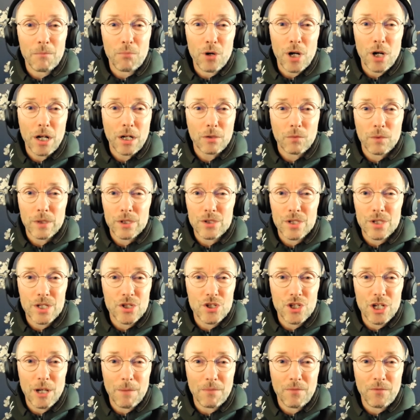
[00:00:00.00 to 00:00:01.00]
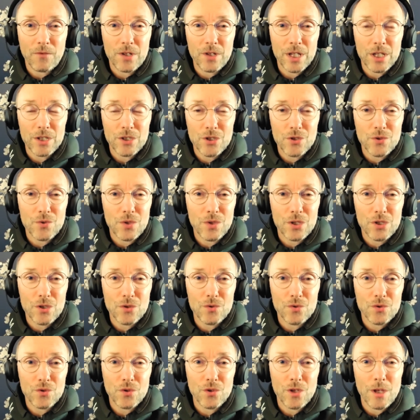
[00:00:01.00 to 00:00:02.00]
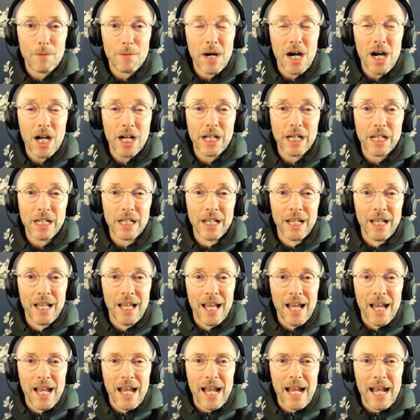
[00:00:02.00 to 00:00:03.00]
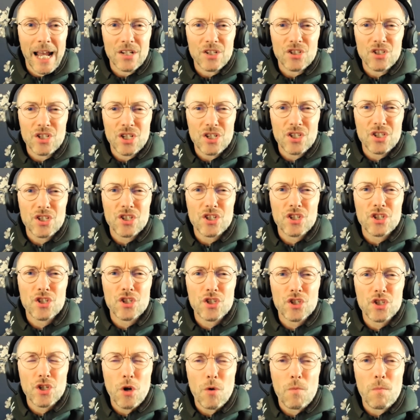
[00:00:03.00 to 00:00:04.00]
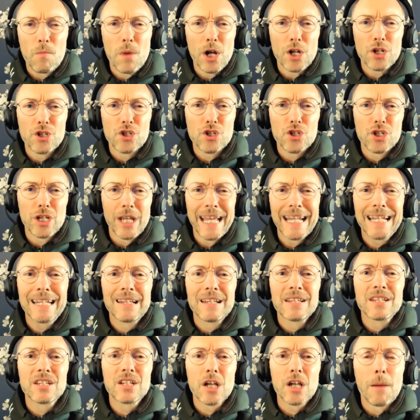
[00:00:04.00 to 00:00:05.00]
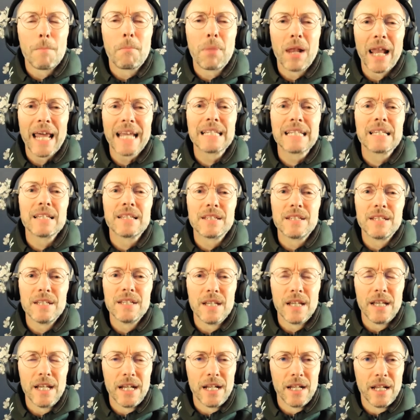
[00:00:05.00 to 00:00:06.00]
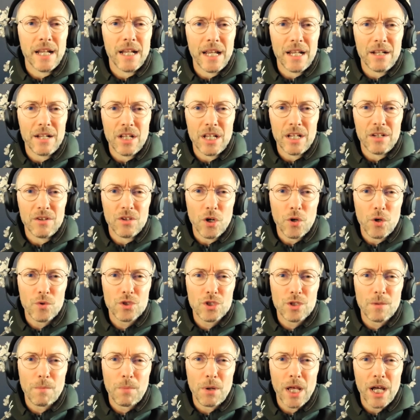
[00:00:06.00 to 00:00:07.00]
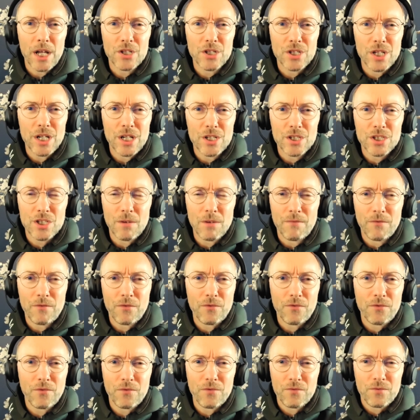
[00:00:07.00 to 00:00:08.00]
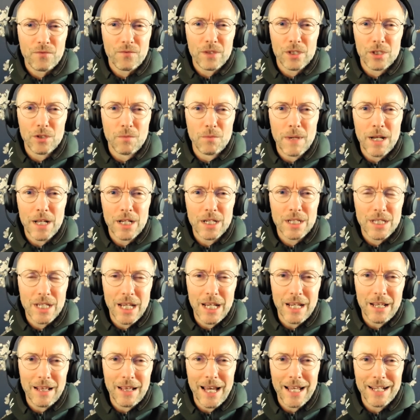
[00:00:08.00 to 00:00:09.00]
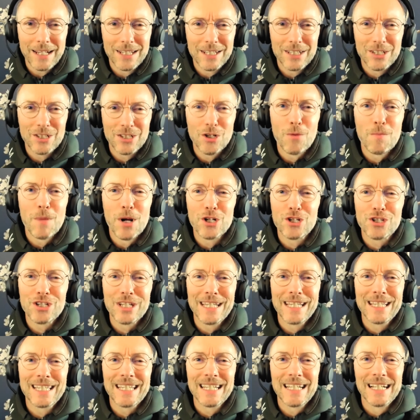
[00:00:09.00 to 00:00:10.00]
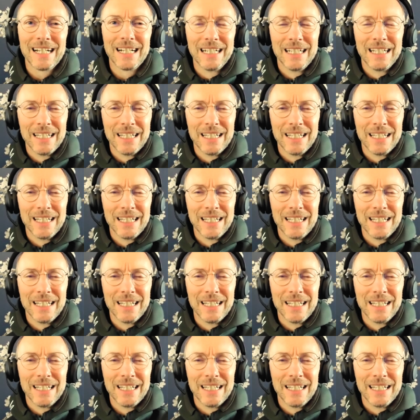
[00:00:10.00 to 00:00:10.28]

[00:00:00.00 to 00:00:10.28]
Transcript: product which is shipped to the market. And it's just so much endless complexity in those supply chains. So you might say that's so much easier